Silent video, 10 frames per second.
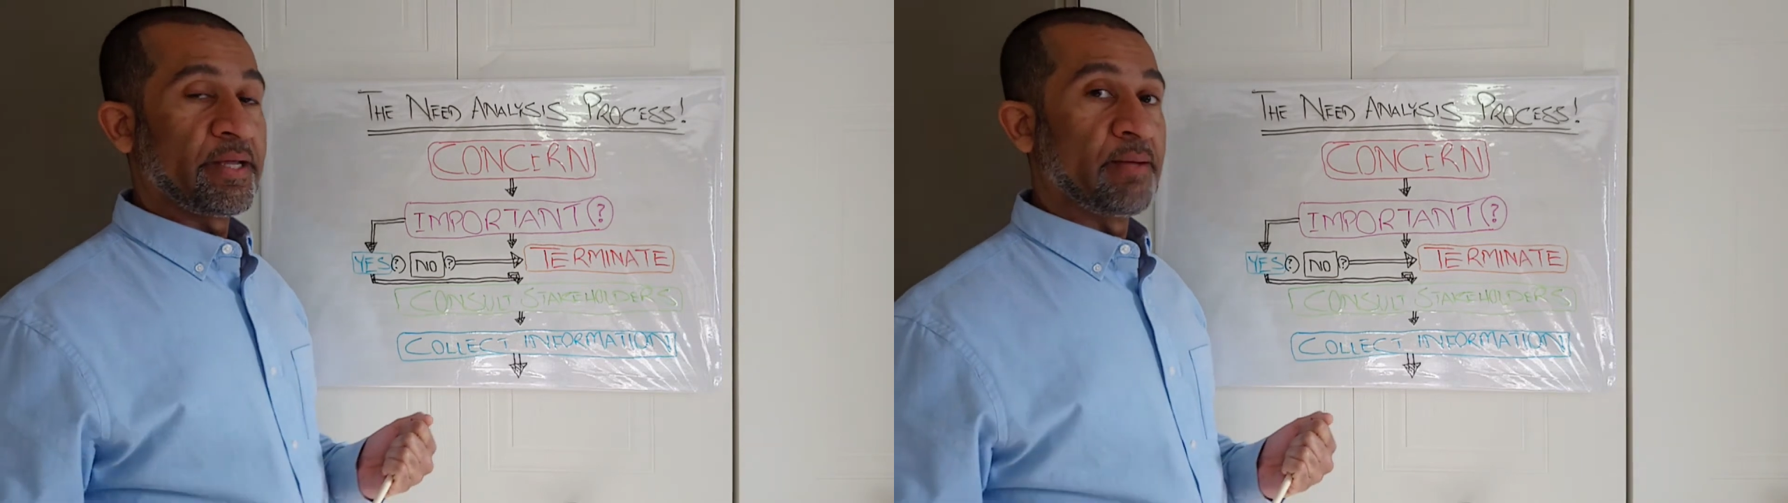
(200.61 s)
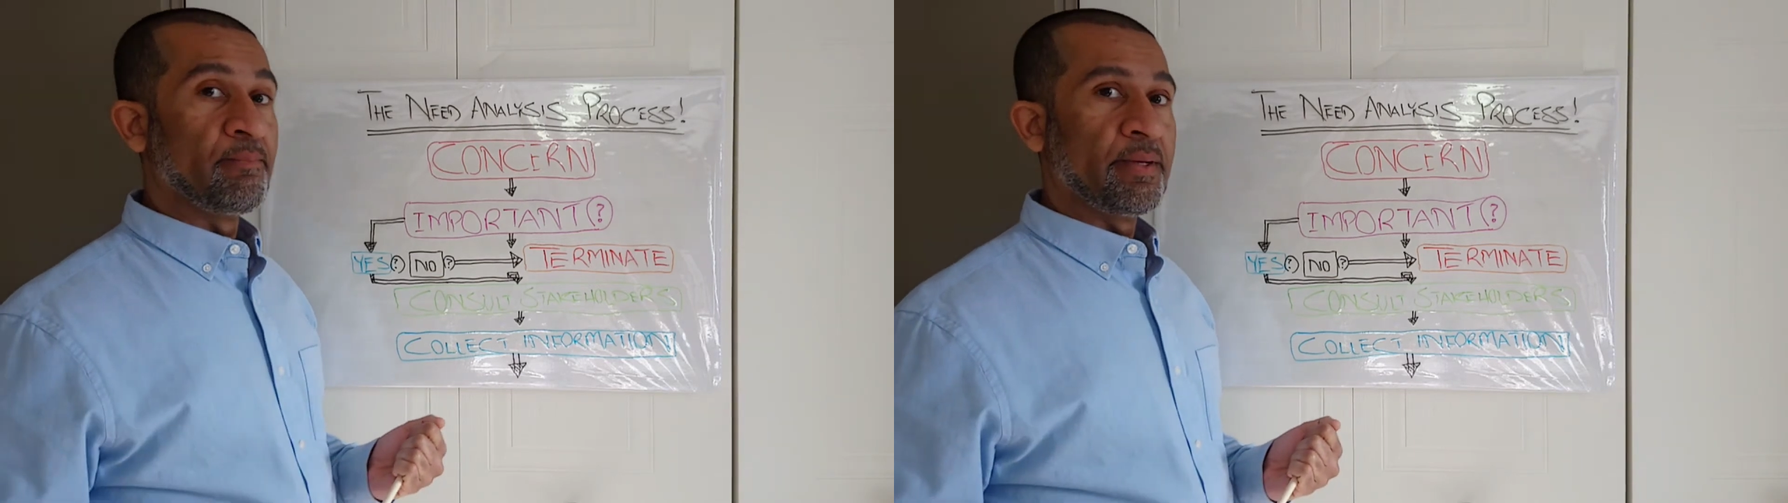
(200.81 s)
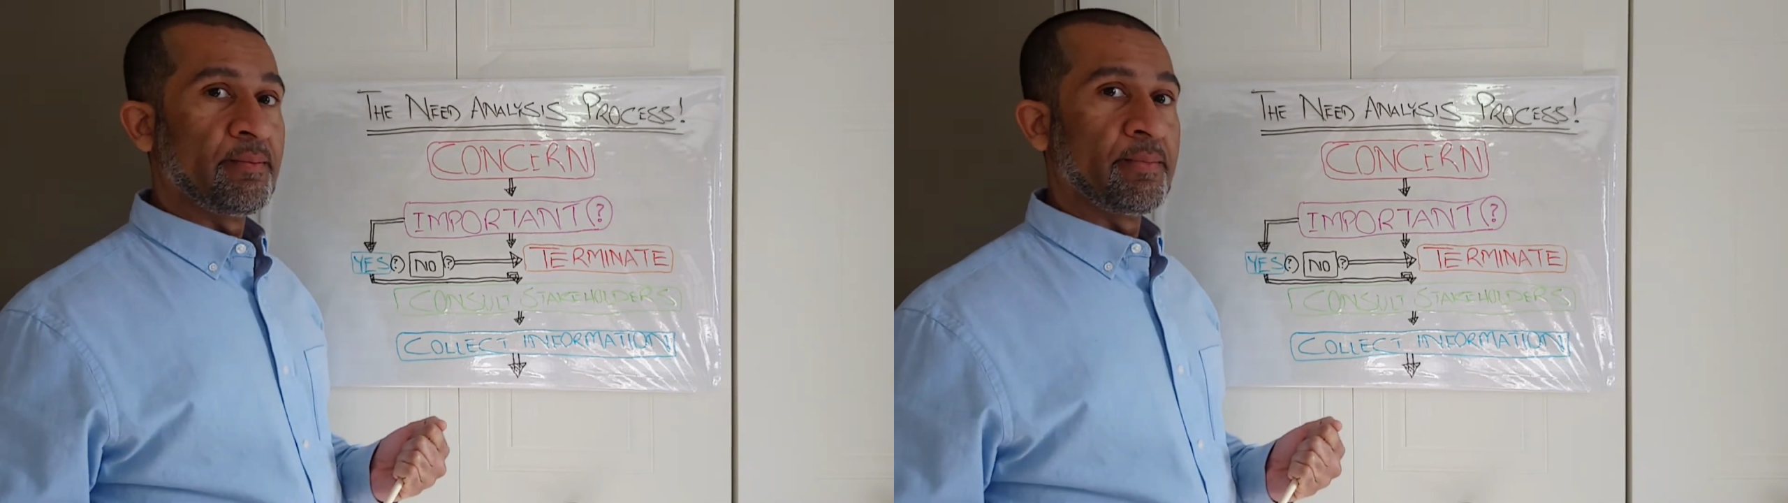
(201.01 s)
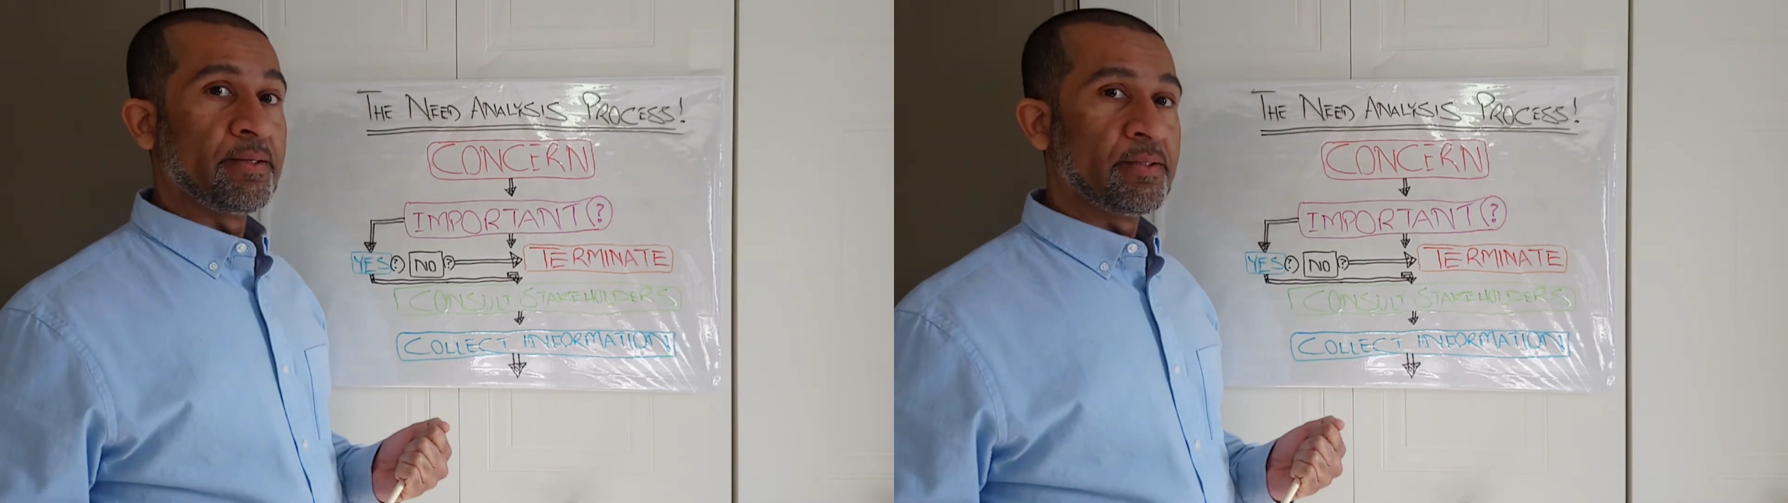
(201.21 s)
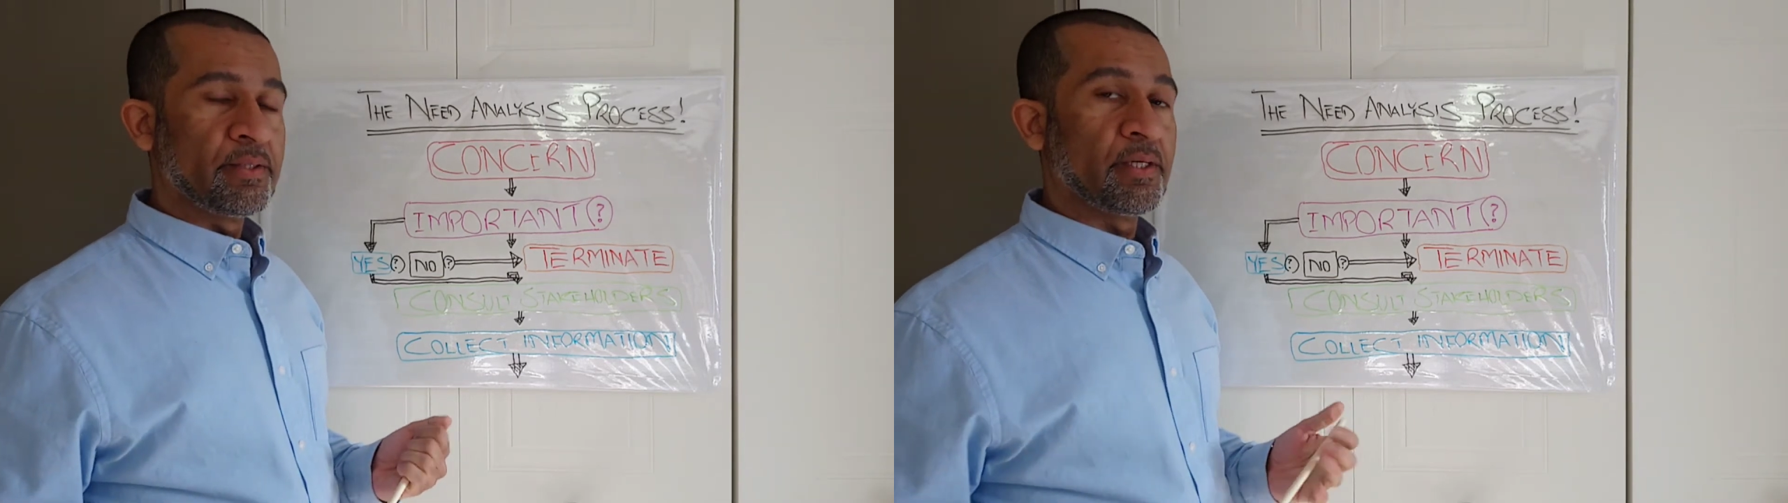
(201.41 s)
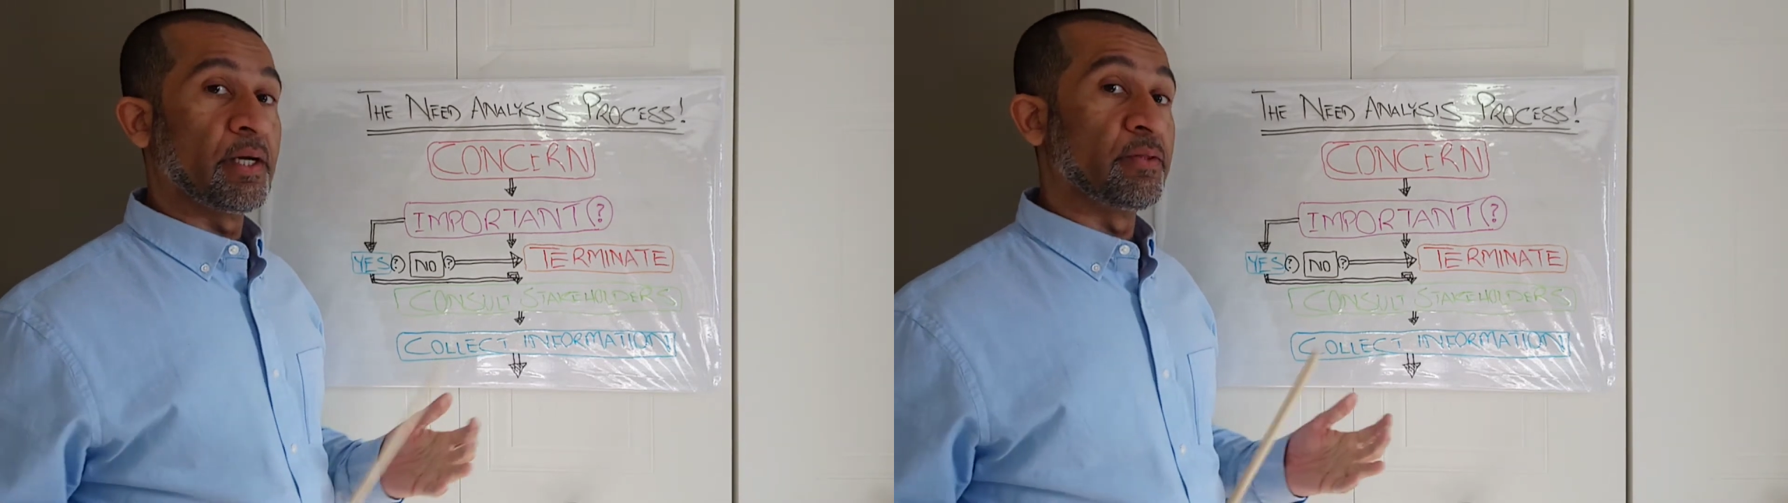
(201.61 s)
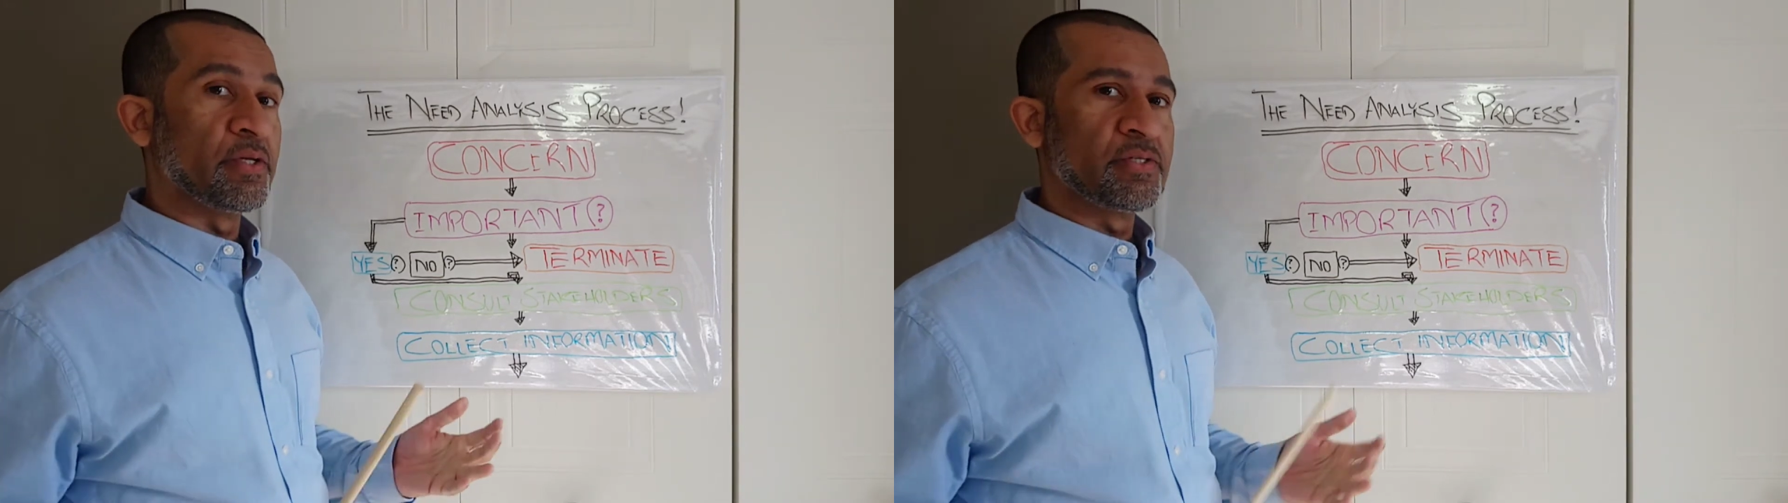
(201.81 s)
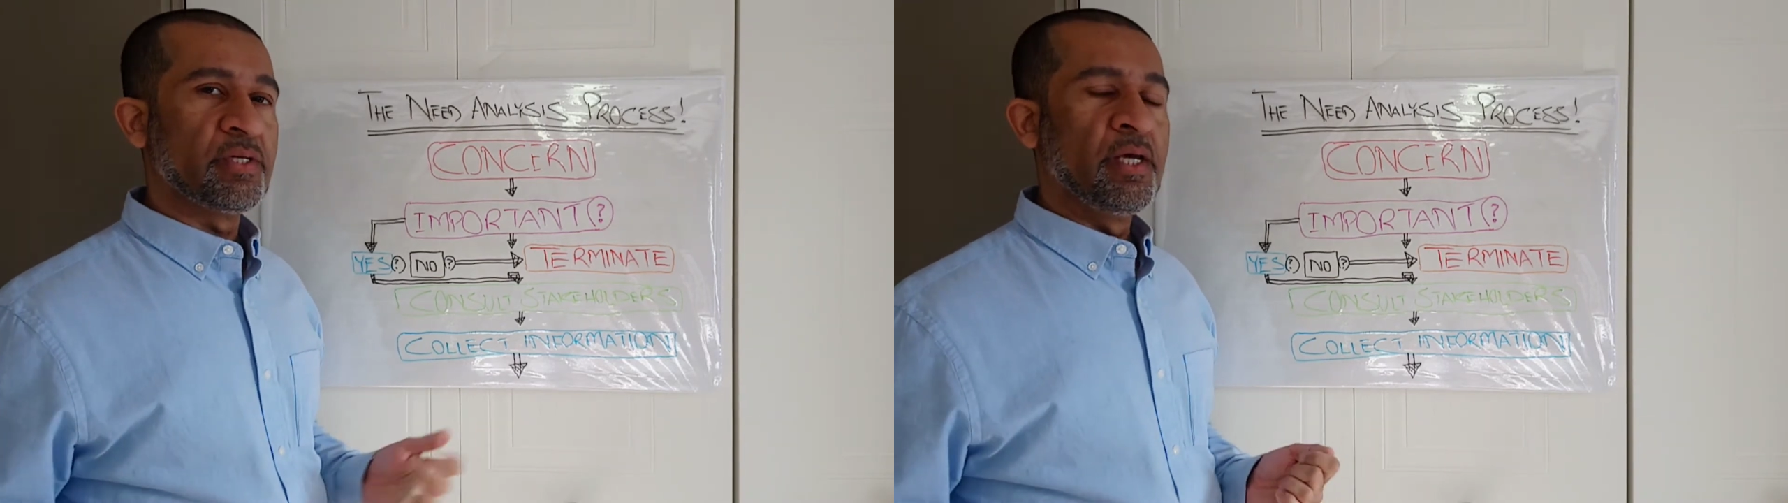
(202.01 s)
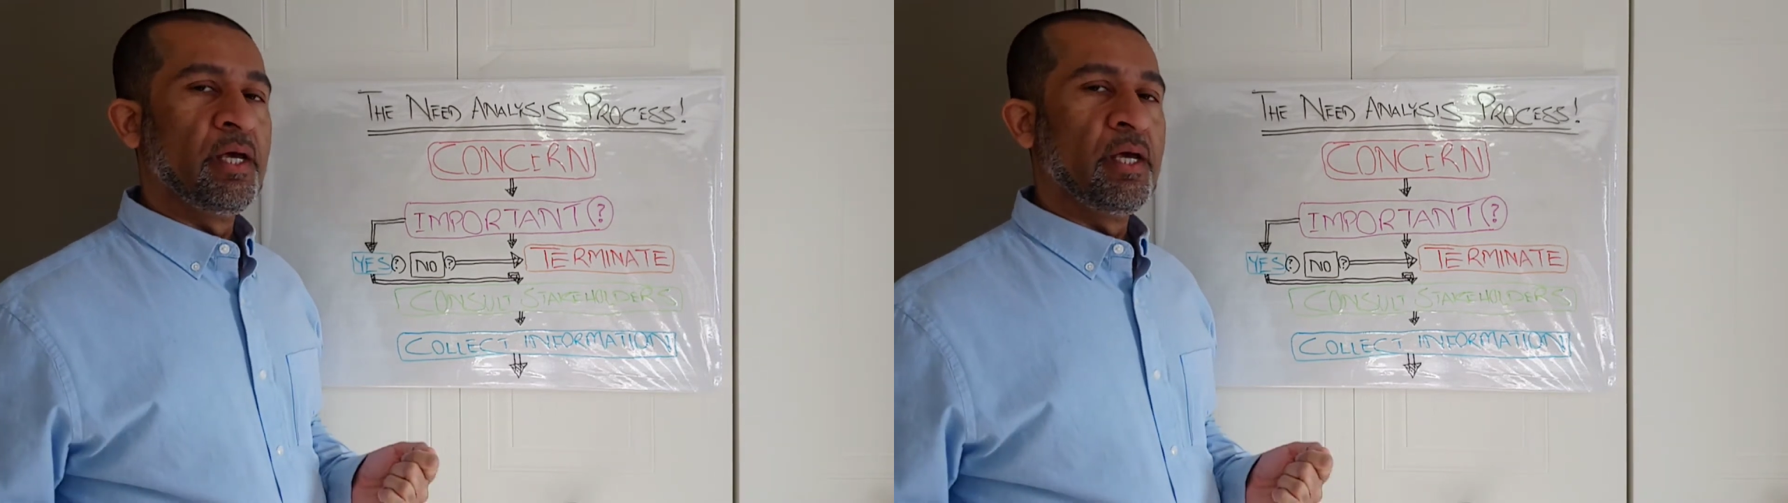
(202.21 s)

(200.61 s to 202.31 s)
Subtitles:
implement this